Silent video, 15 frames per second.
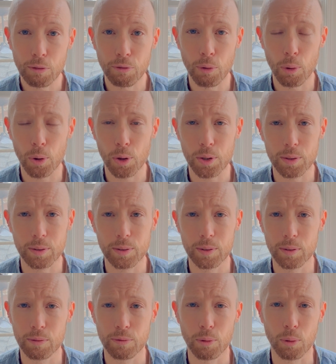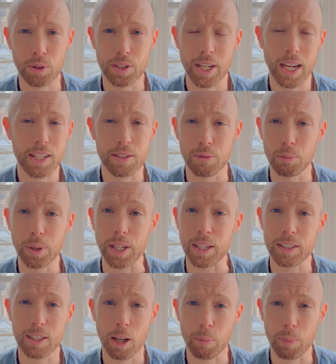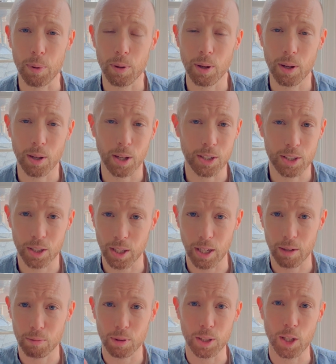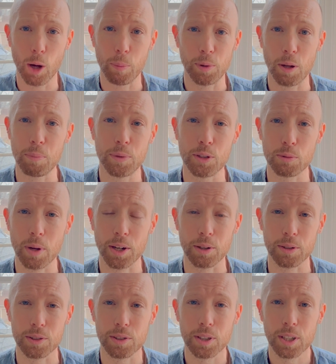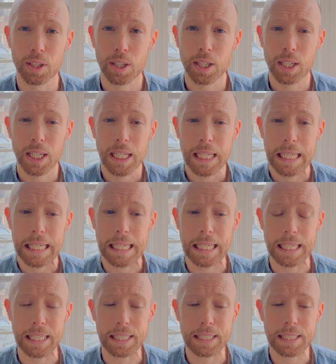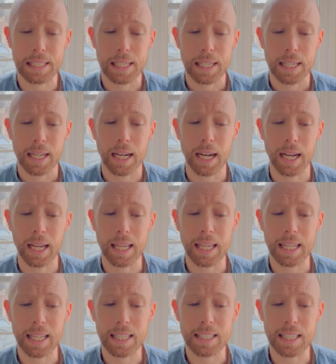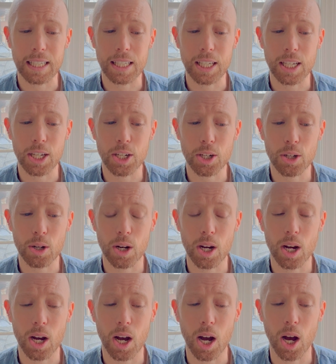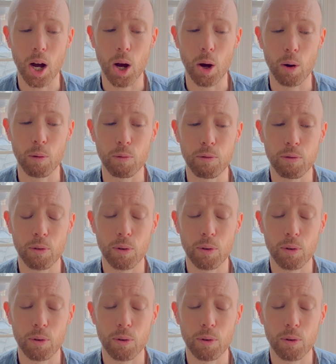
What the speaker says: for days and weeks up until I really opened up these records is it is a year of